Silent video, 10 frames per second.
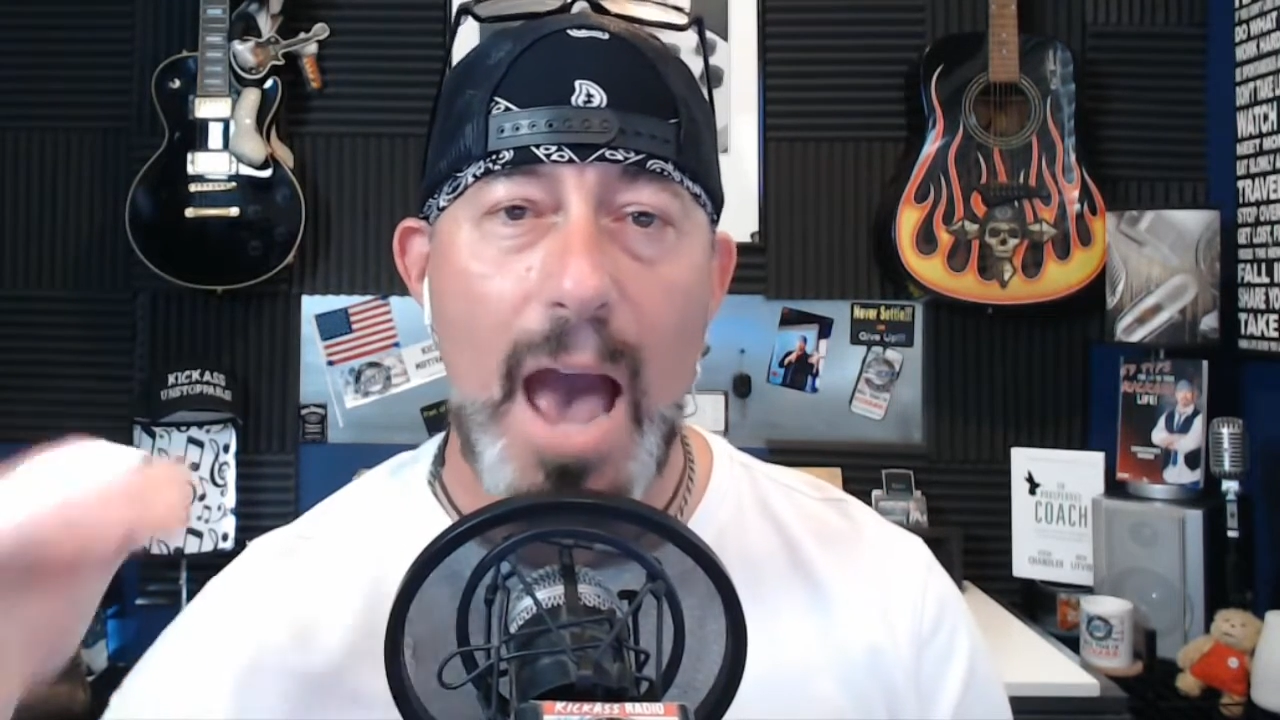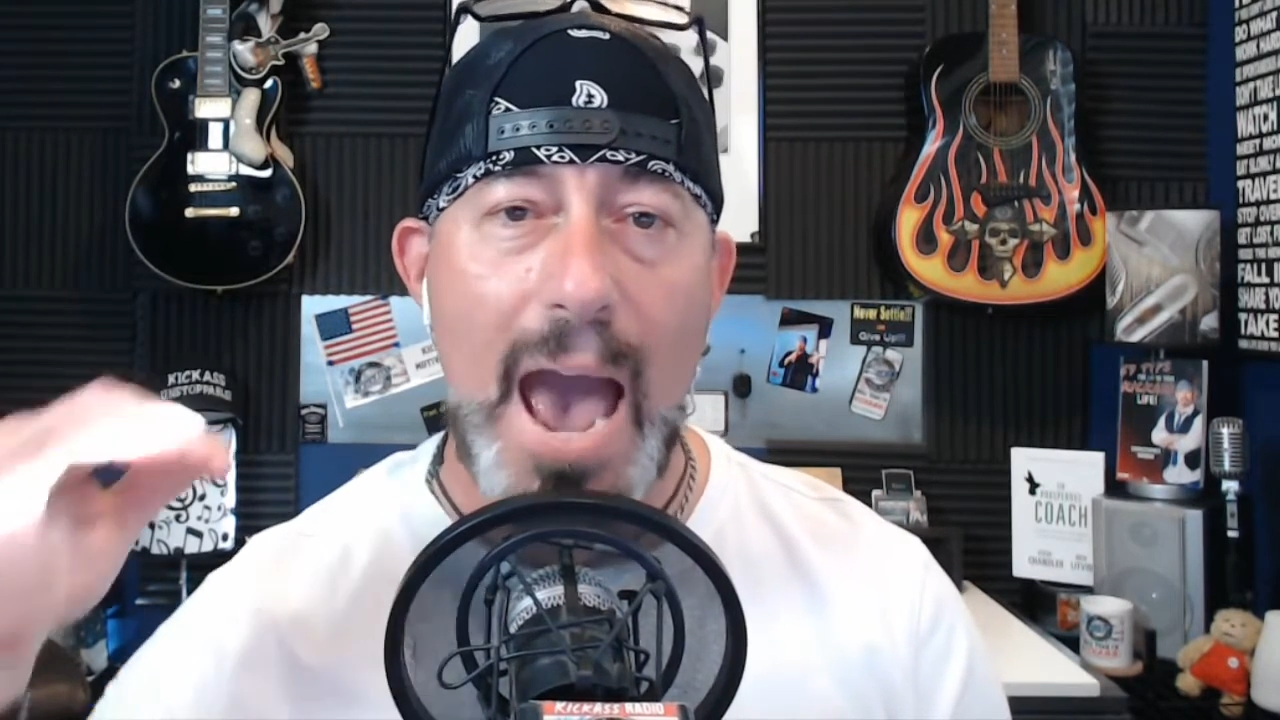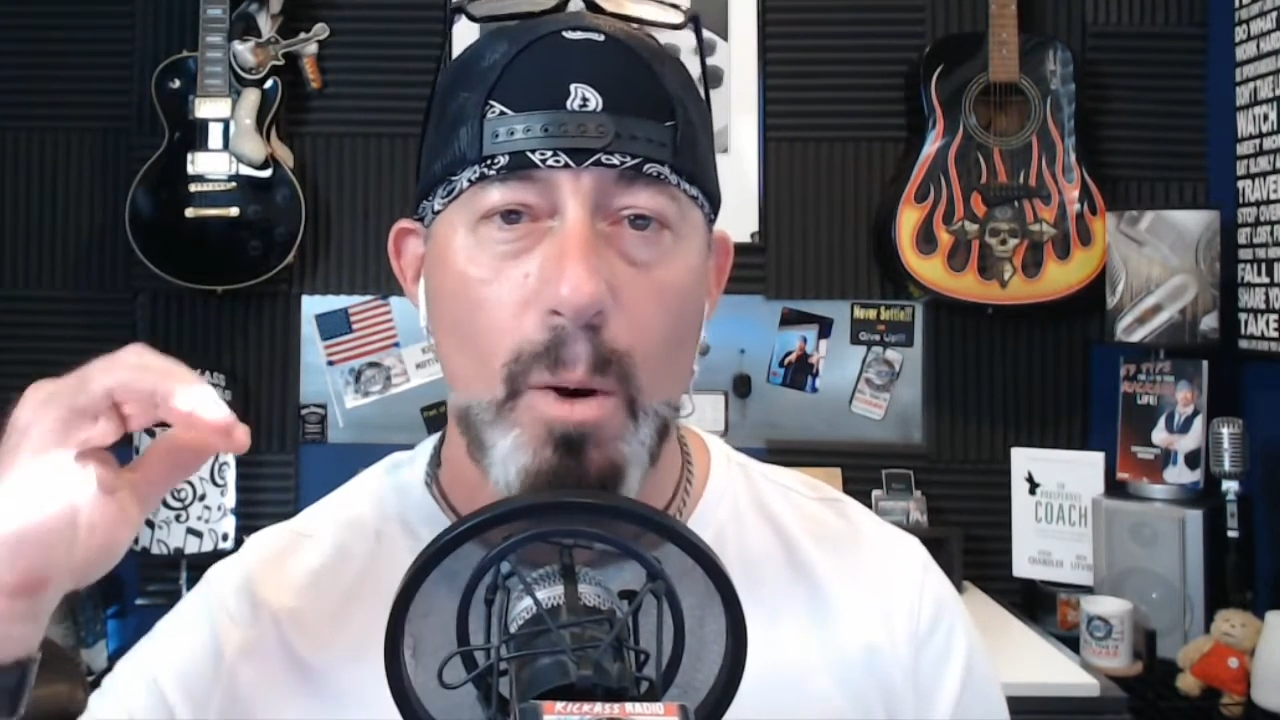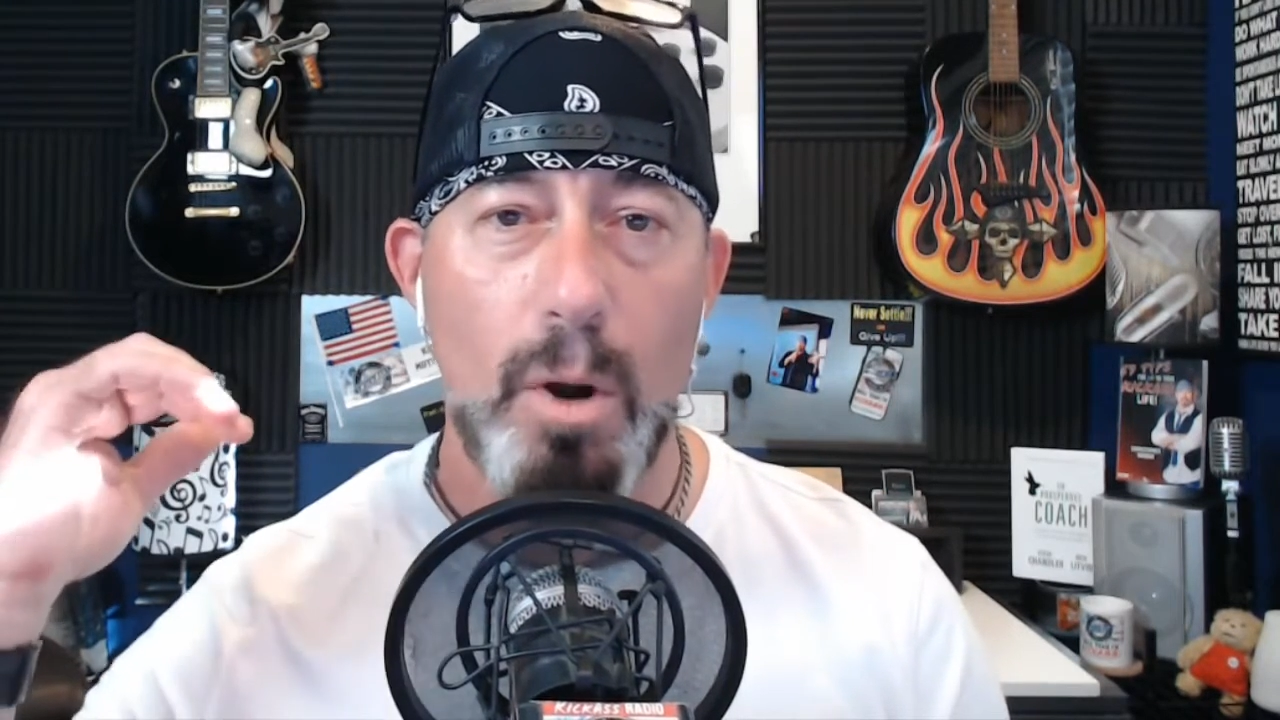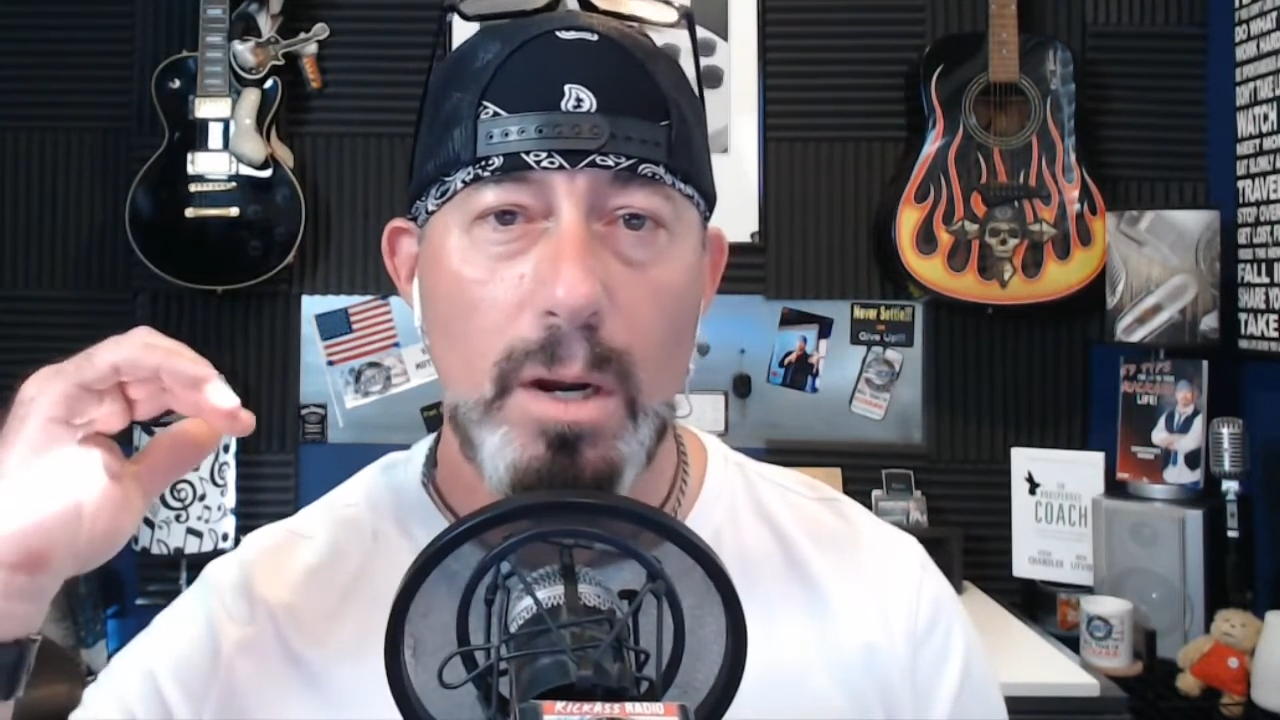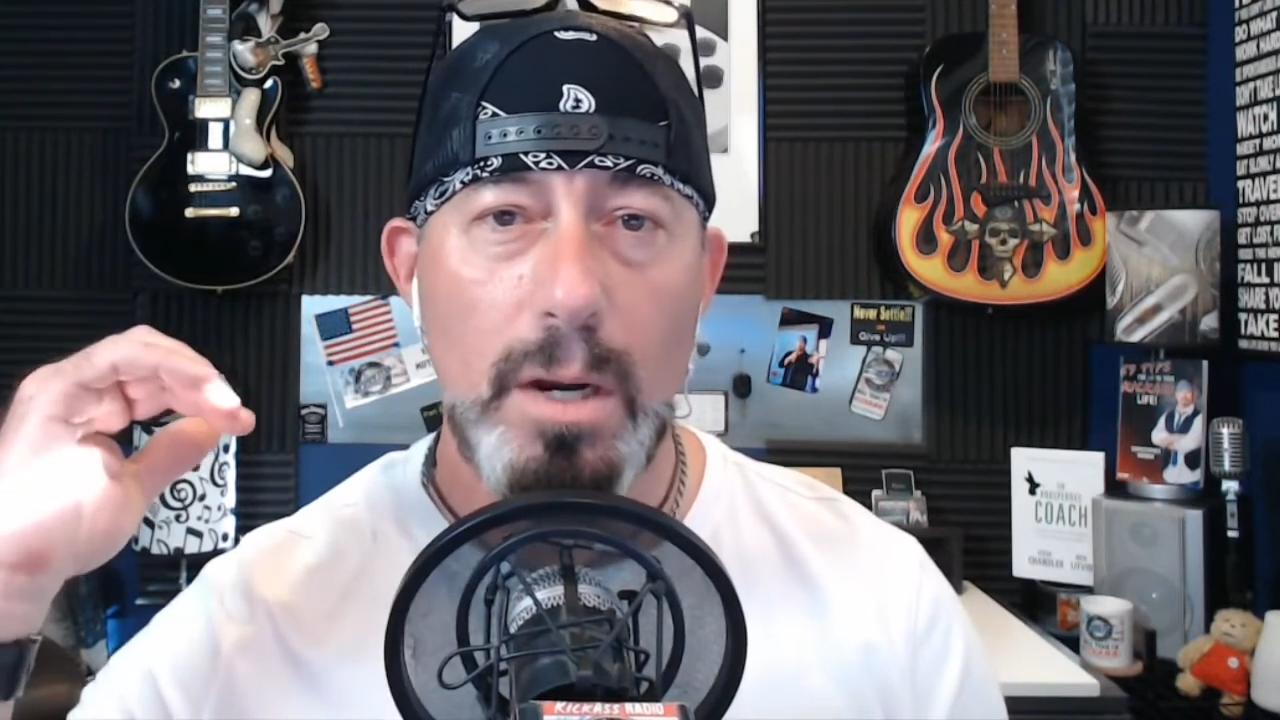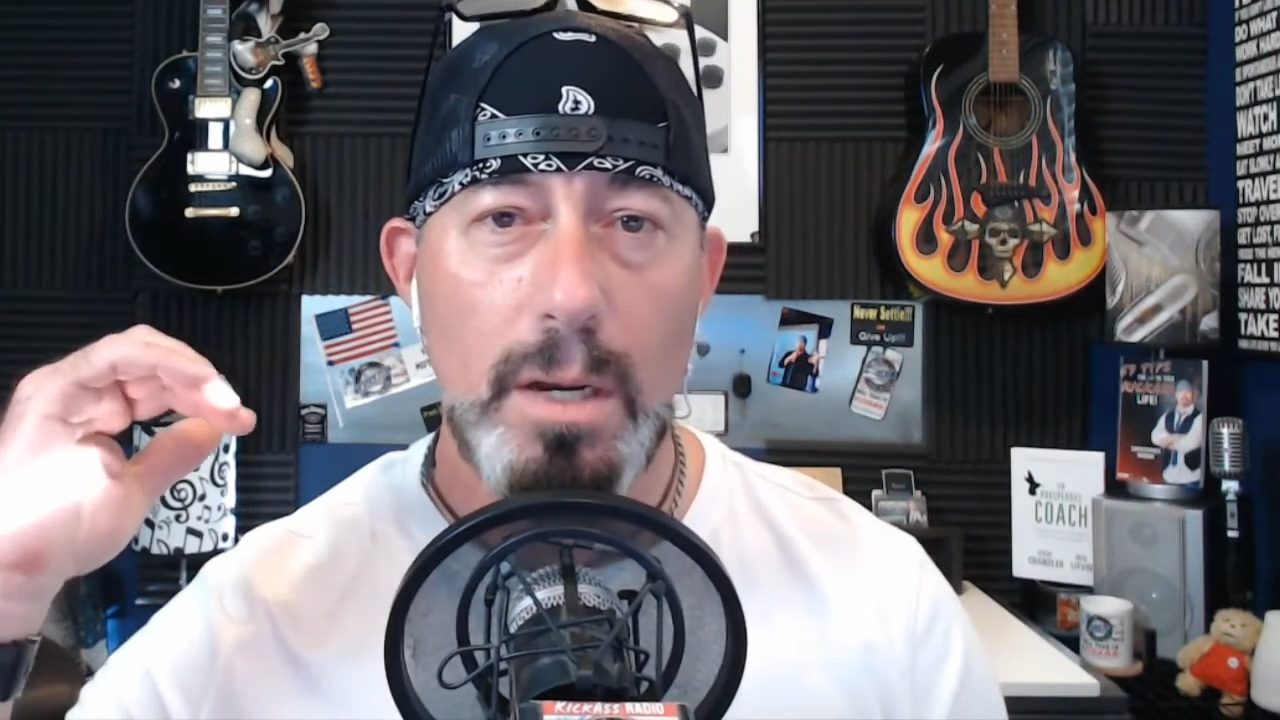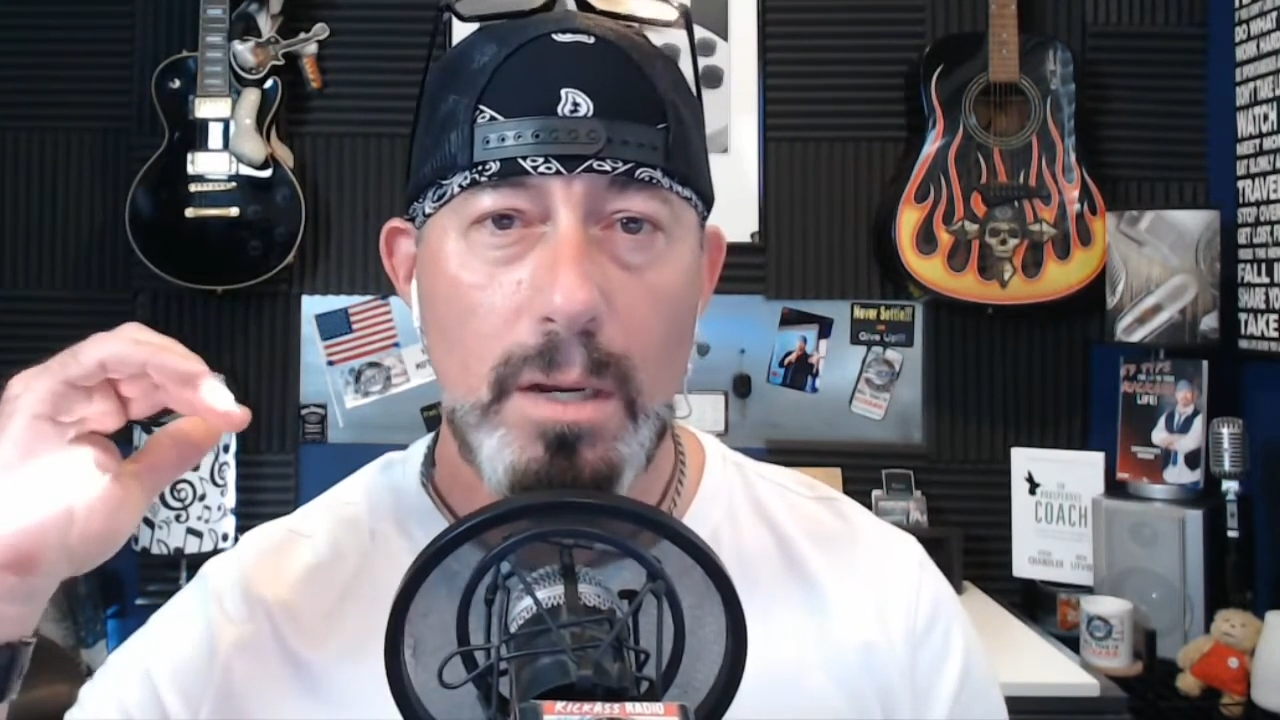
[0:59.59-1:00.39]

our